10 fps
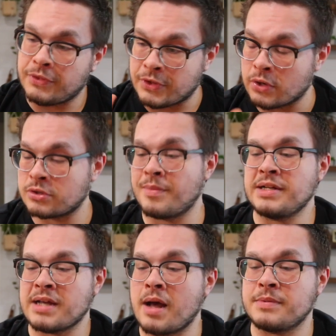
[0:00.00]
Those are my
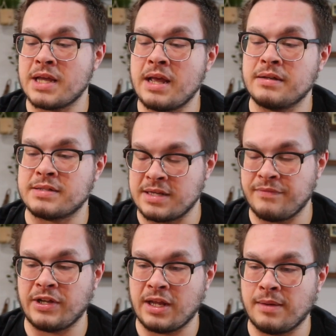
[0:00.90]
top 10
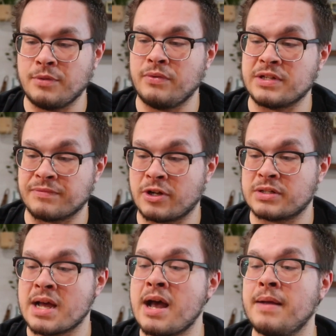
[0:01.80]
Stephen King movies of all
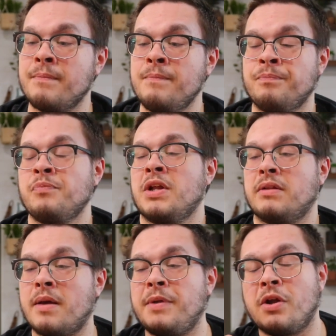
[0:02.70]
time.
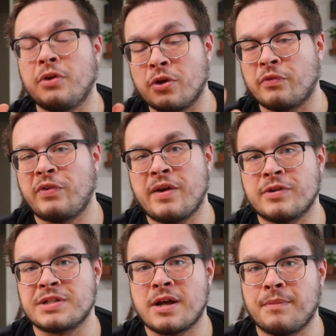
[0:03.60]
Let me know your
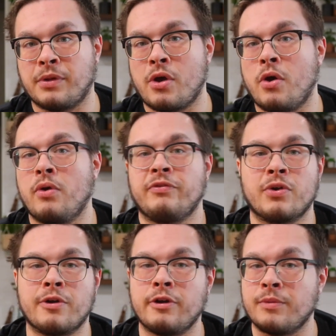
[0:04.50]
favorites down below. If you're
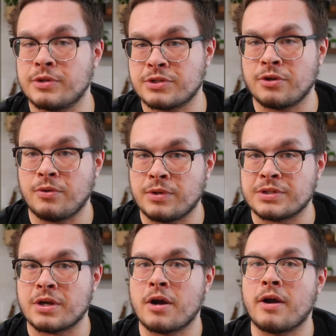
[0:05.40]
wondering where certain ones
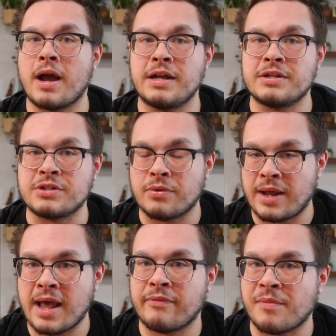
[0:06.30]
are, I just don't
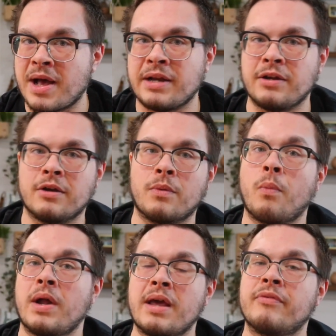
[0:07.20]
have them on here,
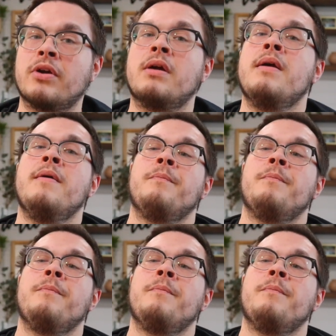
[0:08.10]
whatever.